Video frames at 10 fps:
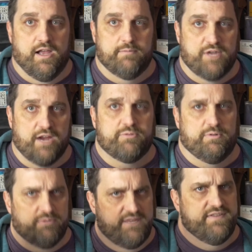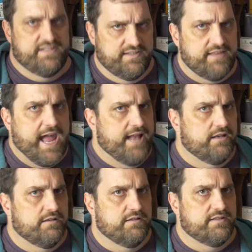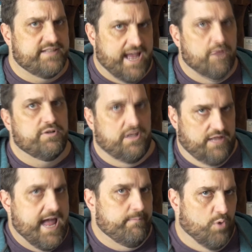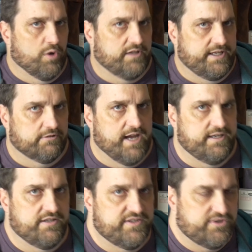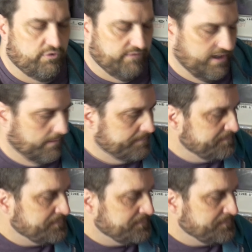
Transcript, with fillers: Um, Garth would revisit that sound a lot more later on in his career